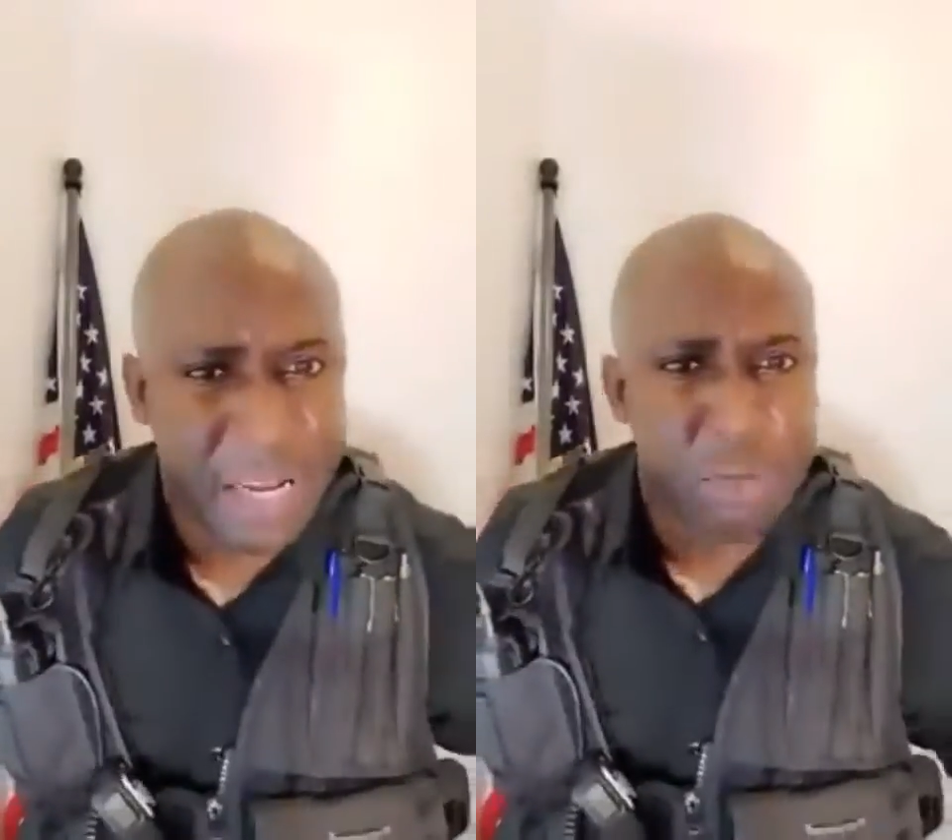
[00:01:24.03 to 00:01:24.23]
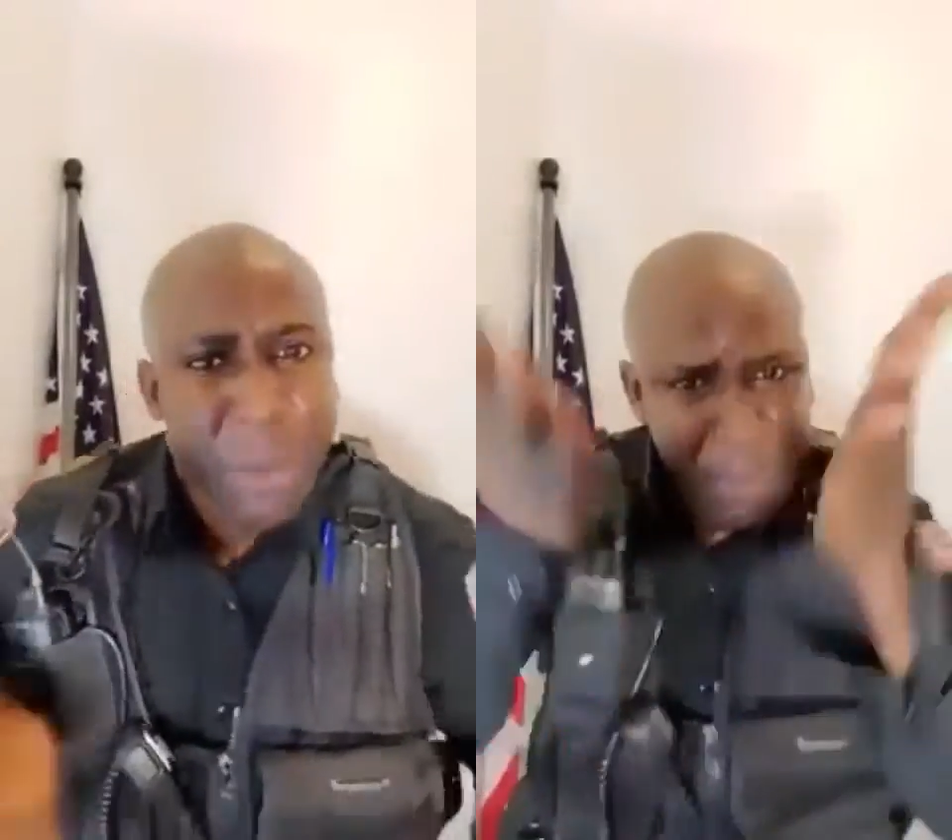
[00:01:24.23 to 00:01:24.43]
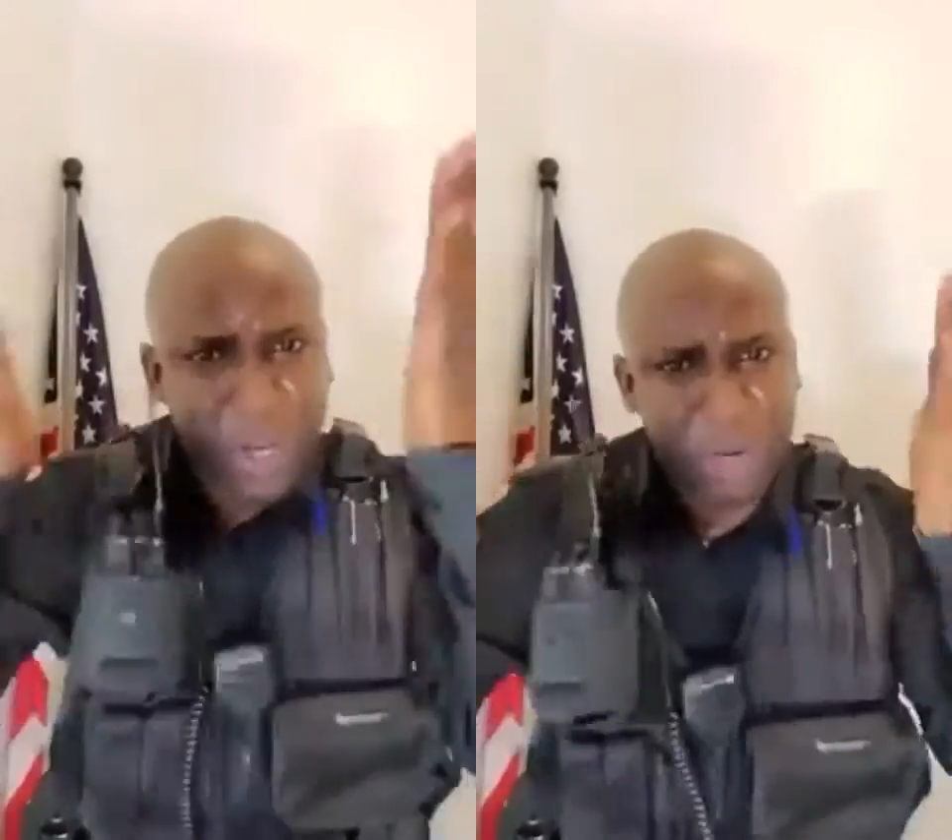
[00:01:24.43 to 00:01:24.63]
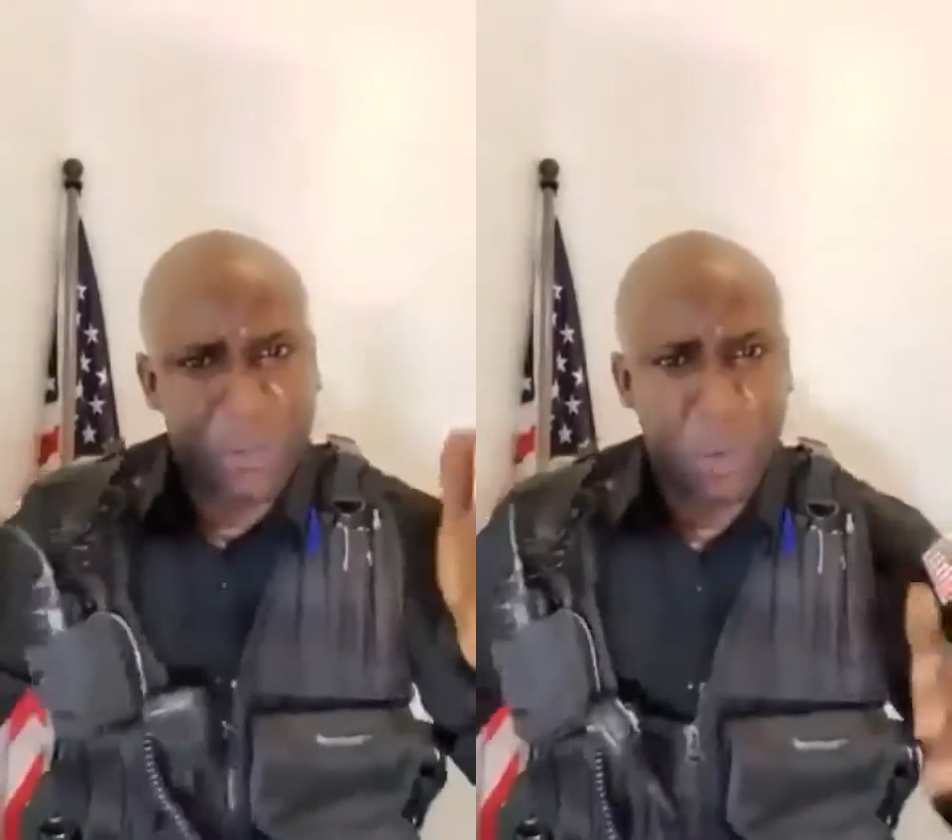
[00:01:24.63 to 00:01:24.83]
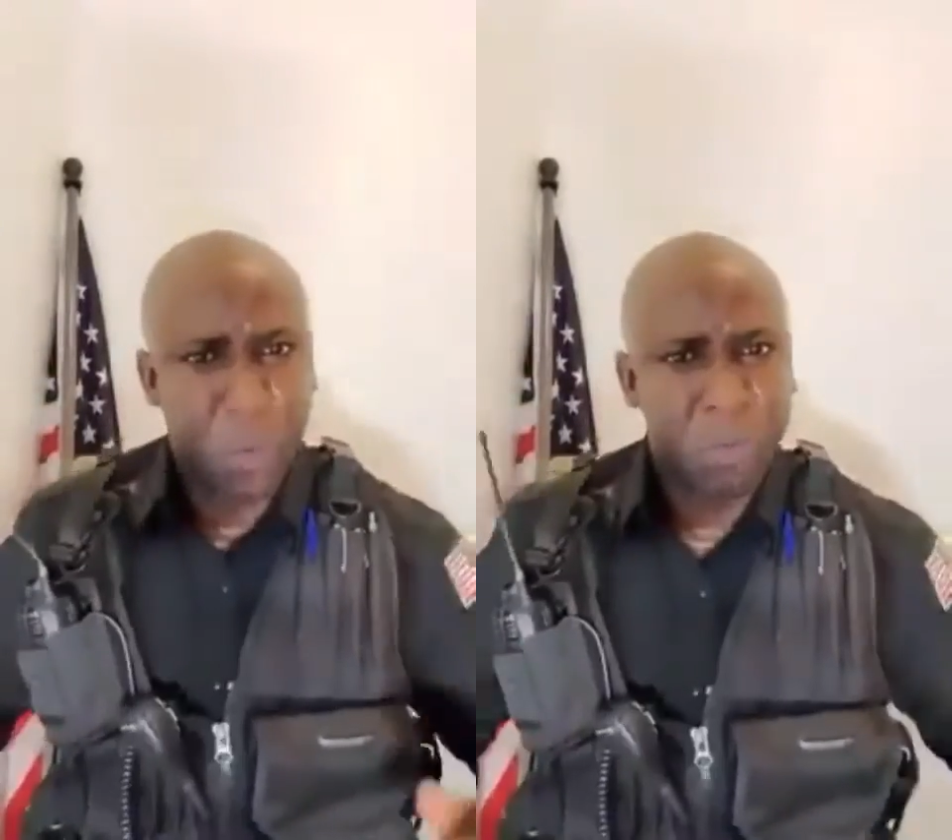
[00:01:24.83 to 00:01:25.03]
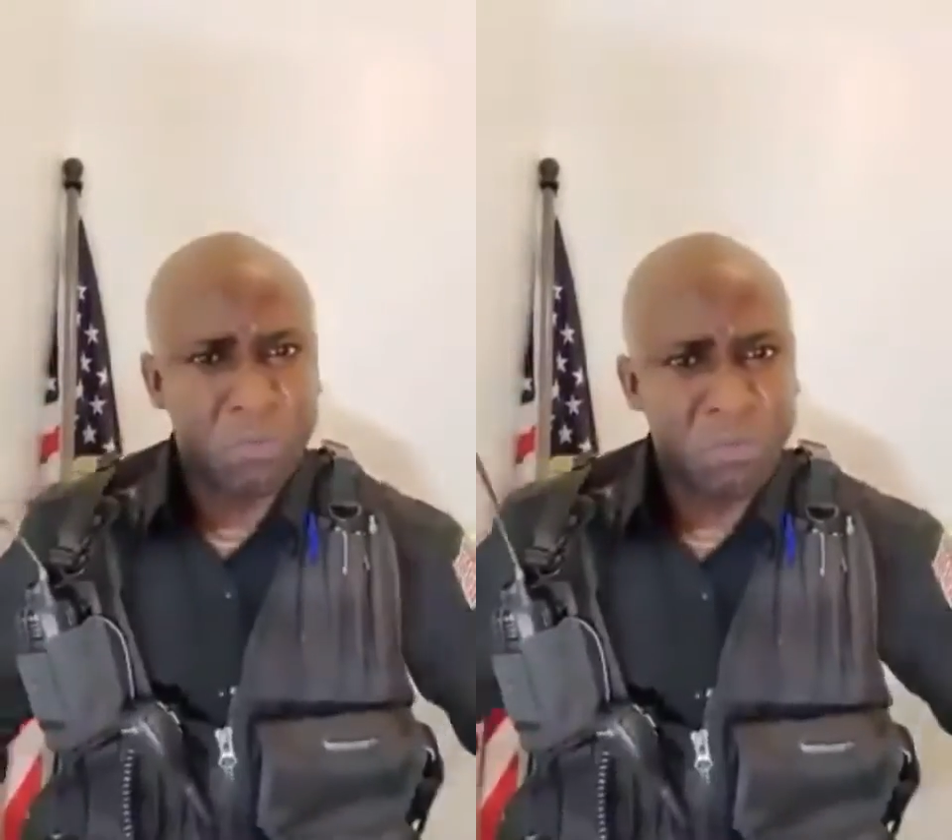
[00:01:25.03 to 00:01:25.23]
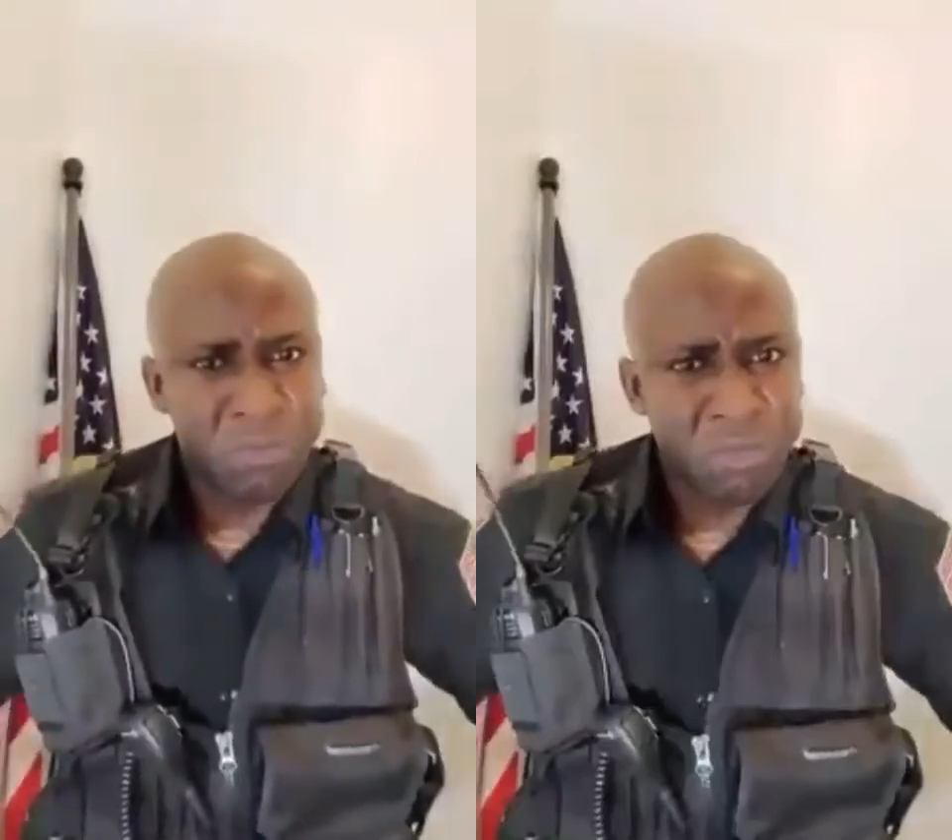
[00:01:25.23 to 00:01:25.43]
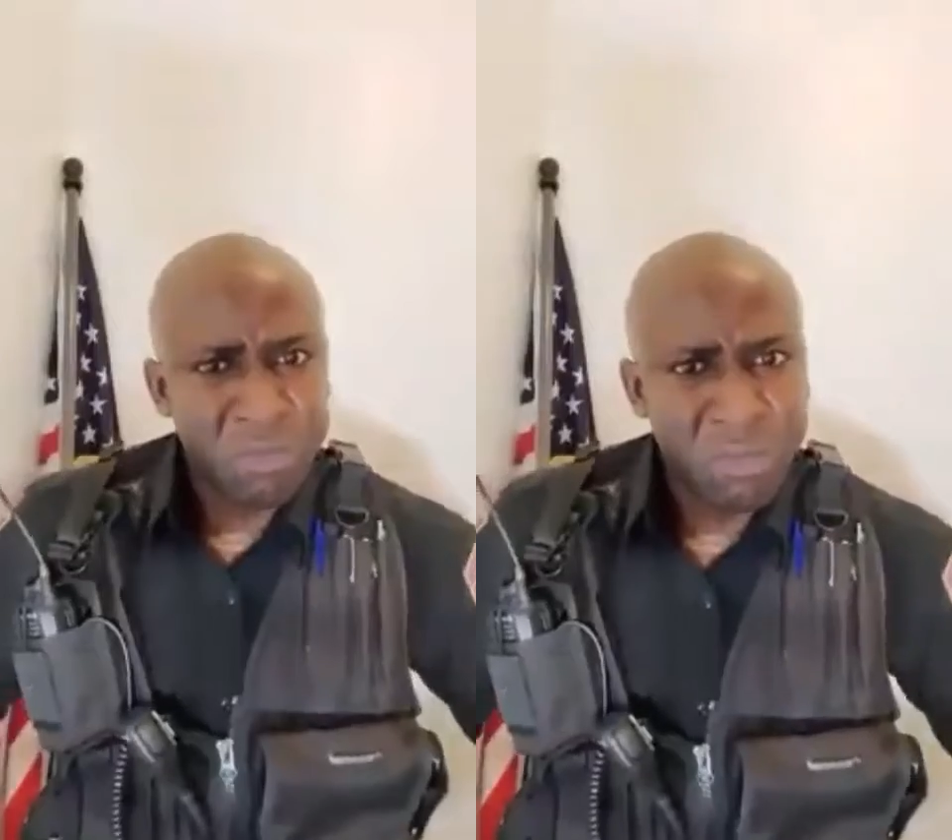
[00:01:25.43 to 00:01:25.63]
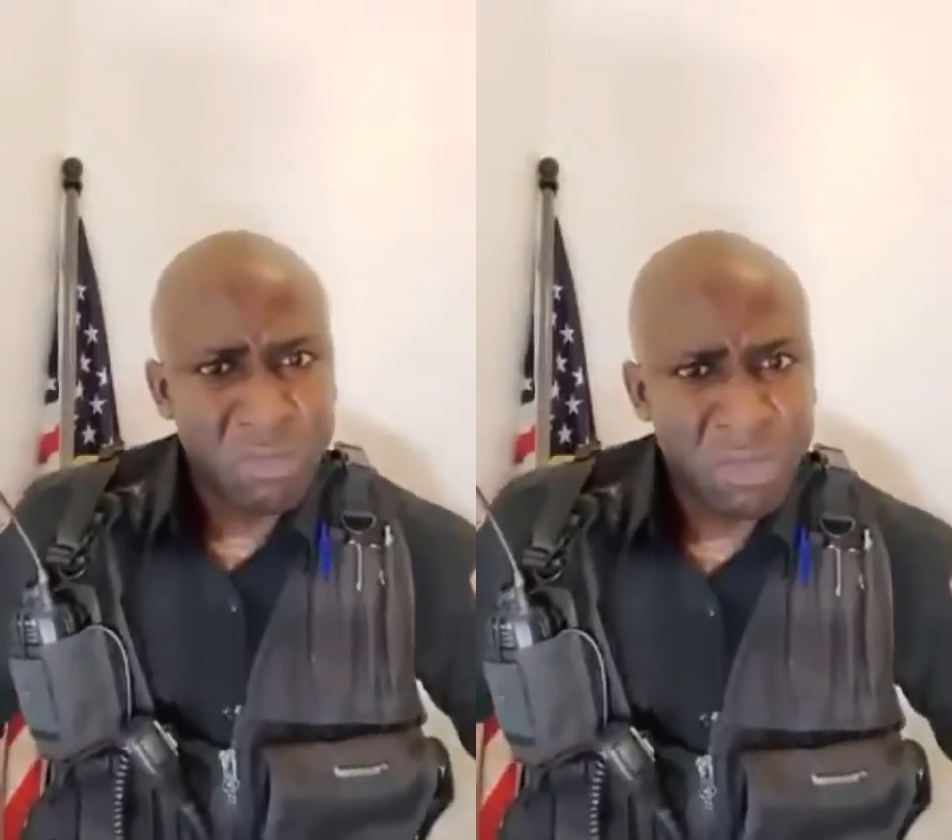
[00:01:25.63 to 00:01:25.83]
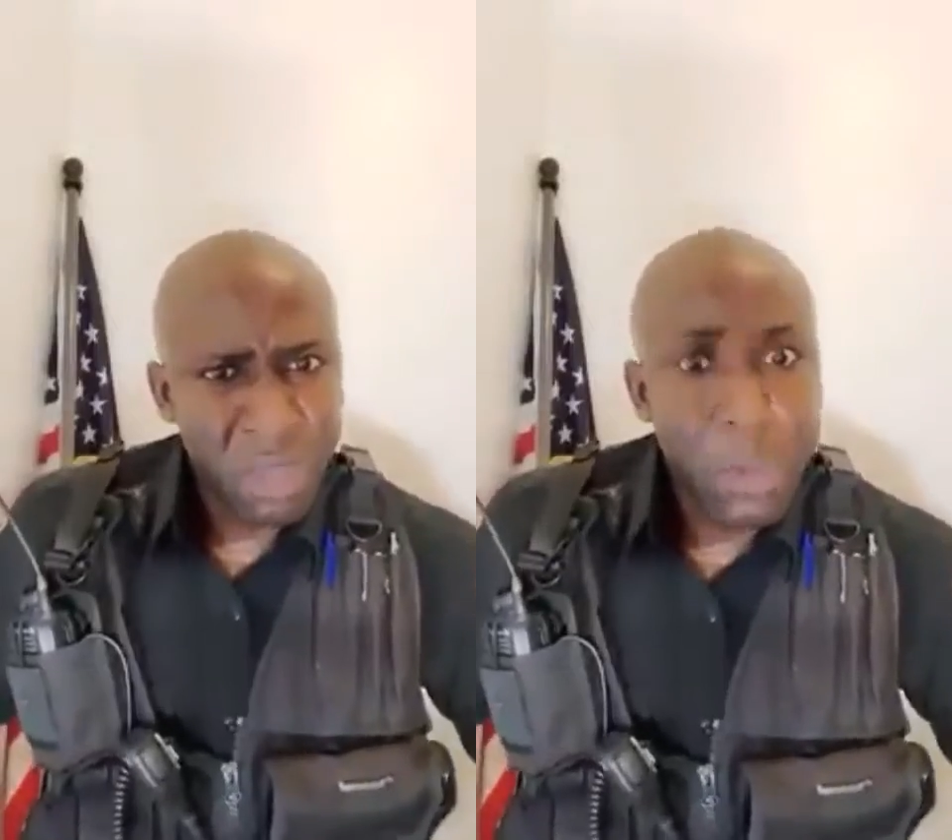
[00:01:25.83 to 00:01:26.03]
today because of you.
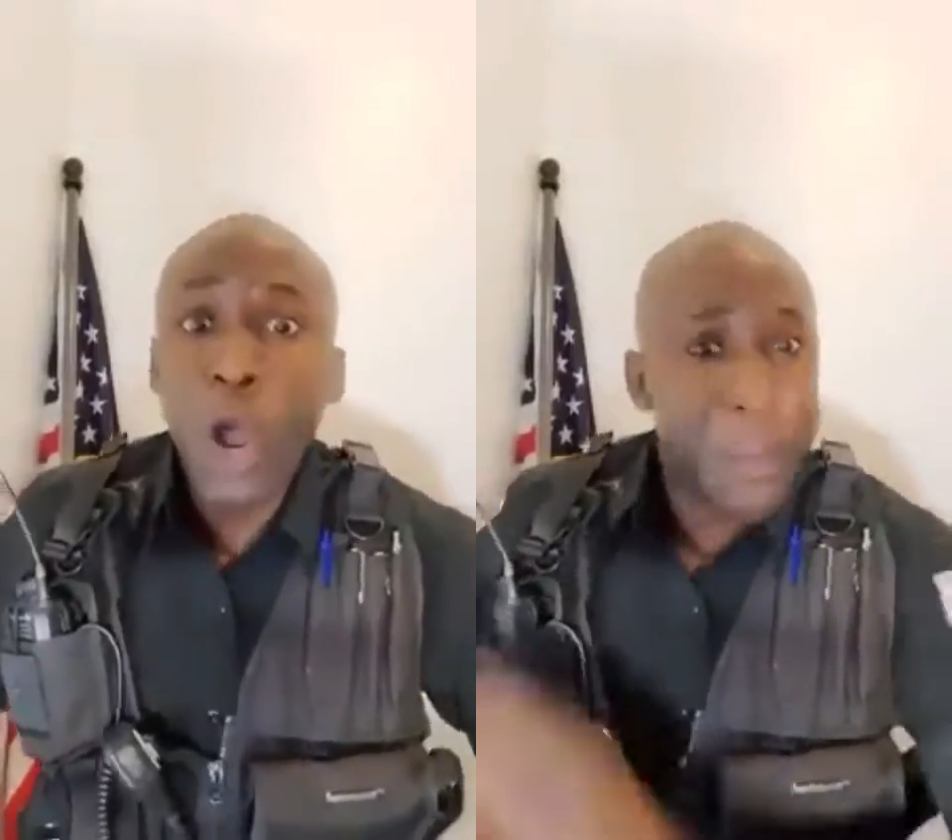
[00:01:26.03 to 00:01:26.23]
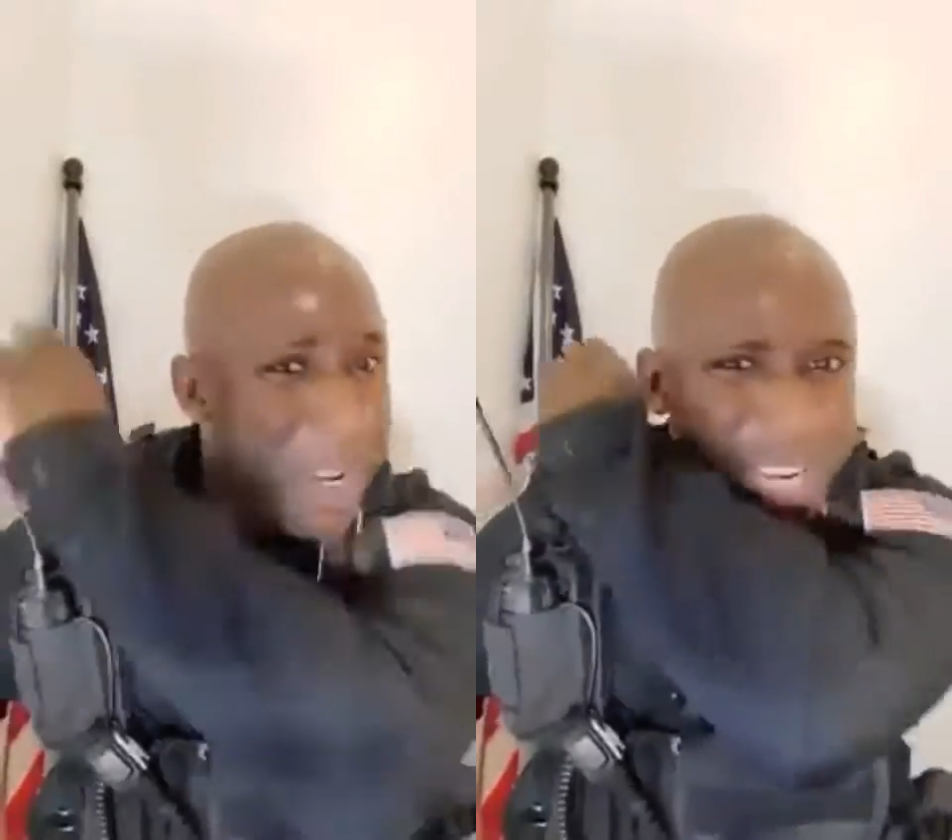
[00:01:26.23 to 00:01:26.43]
Nobody